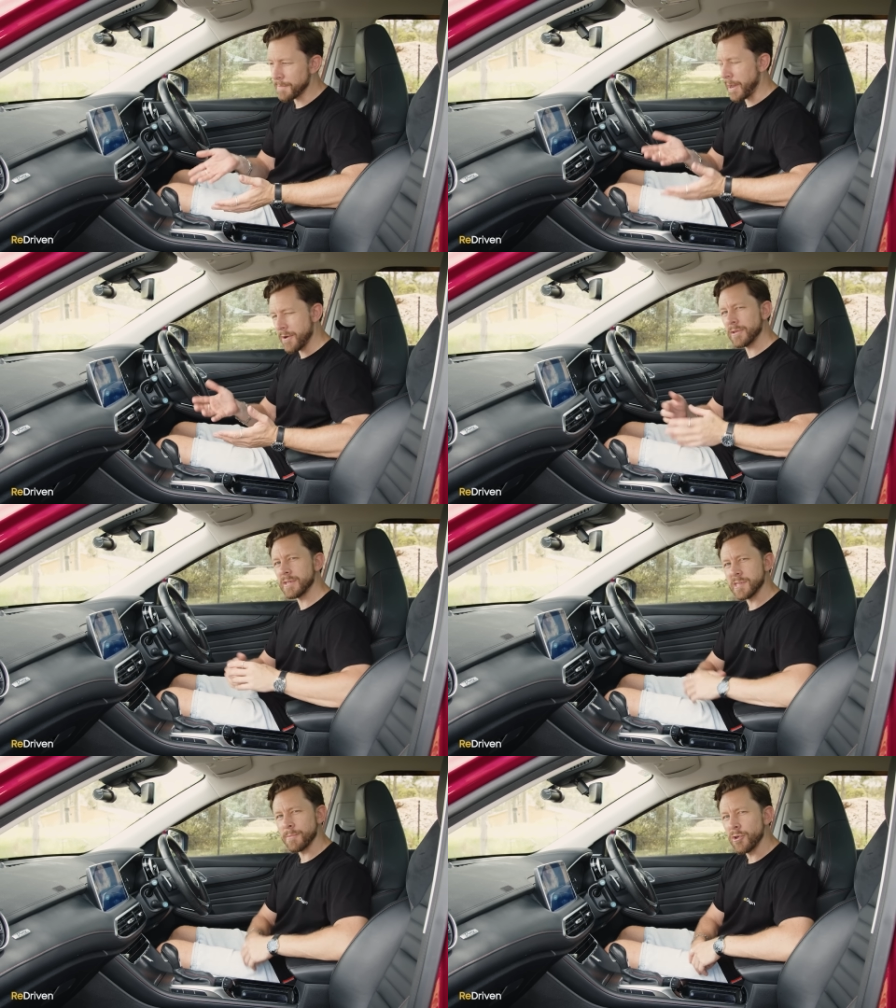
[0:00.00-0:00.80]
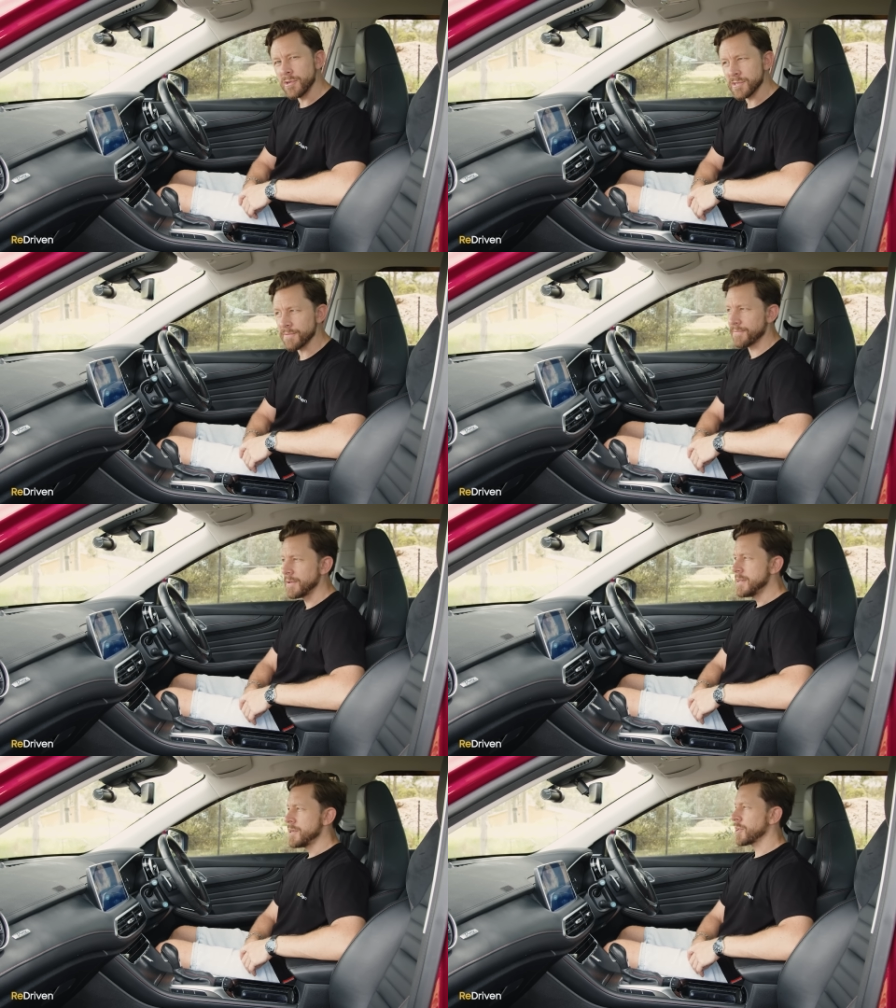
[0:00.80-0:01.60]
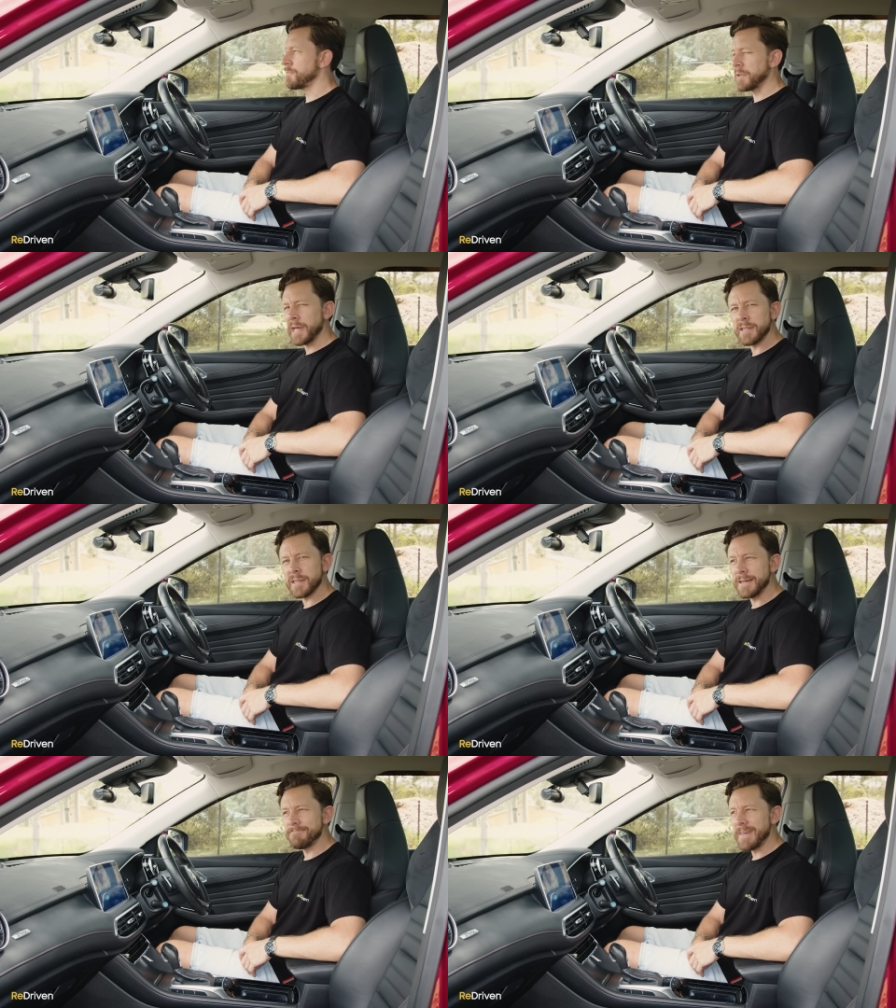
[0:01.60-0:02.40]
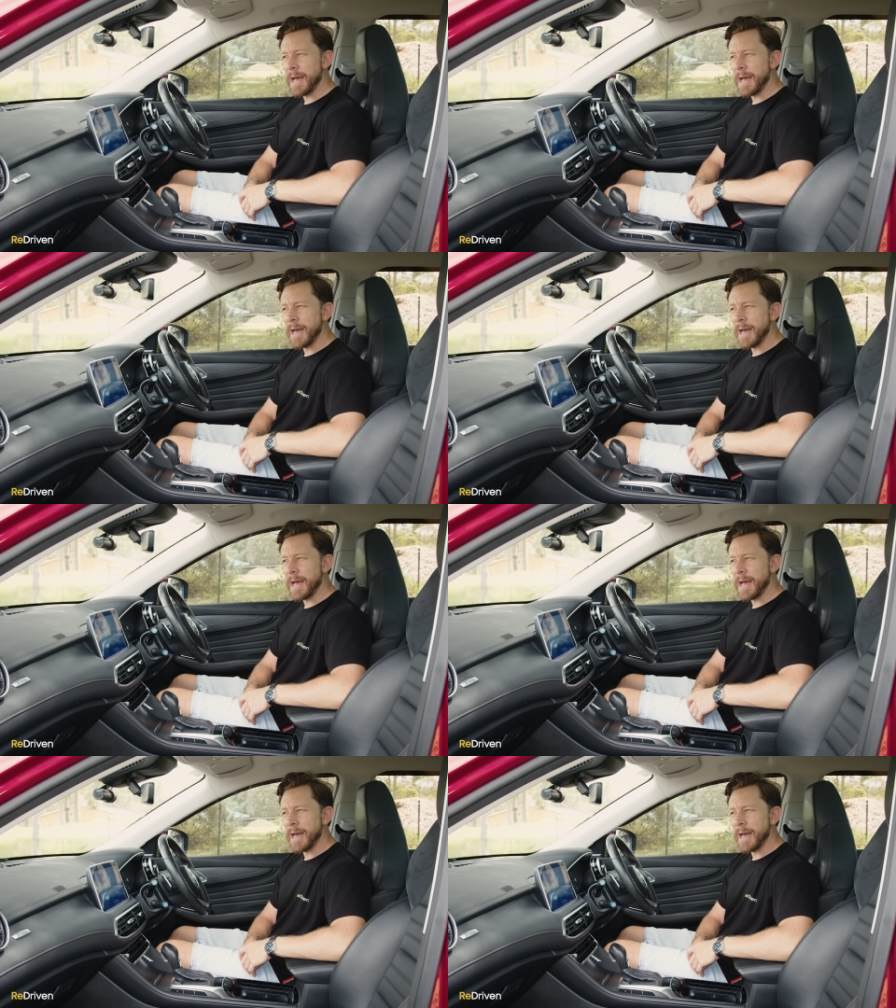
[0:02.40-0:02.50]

apparently some owners have complained that